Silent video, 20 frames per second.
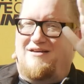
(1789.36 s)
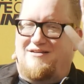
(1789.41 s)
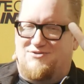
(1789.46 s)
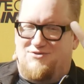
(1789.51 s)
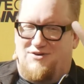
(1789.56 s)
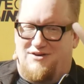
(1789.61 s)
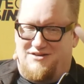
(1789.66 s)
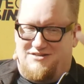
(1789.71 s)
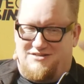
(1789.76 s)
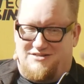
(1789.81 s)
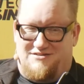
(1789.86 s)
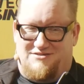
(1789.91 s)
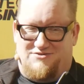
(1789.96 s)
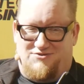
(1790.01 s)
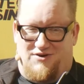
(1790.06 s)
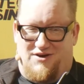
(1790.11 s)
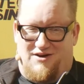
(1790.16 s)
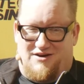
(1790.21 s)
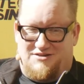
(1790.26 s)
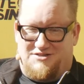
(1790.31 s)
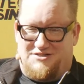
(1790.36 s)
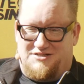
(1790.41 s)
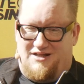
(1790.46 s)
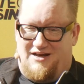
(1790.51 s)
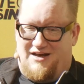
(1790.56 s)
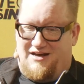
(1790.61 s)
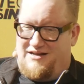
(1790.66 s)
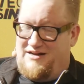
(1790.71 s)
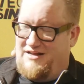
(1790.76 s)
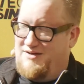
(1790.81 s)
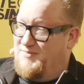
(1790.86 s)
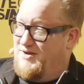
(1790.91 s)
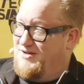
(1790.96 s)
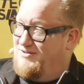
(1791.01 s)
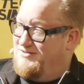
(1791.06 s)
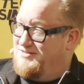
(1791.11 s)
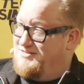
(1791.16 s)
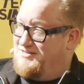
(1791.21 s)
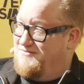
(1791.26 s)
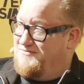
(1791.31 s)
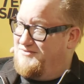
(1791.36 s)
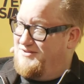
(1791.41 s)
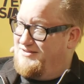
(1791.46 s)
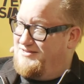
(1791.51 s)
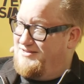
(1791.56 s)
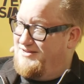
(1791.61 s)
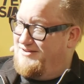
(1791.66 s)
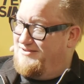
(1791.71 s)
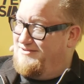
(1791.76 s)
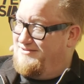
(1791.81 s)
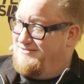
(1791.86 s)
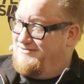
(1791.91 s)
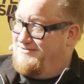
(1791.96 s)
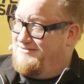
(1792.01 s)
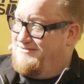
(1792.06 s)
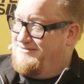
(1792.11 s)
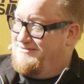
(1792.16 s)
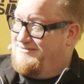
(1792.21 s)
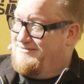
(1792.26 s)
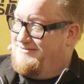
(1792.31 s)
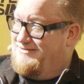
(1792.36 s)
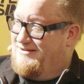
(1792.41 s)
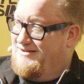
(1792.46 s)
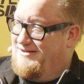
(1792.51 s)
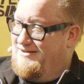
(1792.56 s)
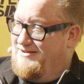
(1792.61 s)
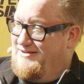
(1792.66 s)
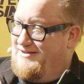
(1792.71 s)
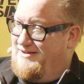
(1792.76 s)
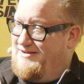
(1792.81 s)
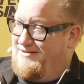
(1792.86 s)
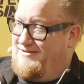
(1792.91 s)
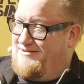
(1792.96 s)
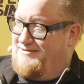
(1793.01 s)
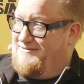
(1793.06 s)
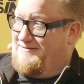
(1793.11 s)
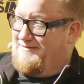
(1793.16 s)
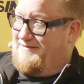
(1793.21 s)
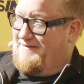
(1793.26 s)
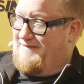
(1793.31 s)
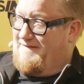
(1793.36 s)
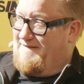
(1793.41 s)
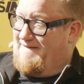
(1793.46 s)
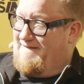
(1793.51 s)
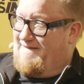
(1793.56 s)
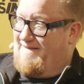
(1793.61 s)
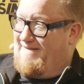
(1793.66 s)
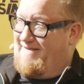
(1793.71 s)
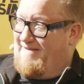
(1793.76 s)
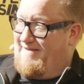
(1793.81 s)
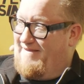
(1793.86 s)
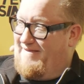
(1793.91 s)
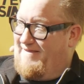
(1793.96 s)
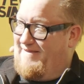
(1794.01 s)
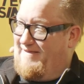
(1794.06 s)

trying to triage Slack and email and stuff like that. Oh, okay, cool. I usually just watch a T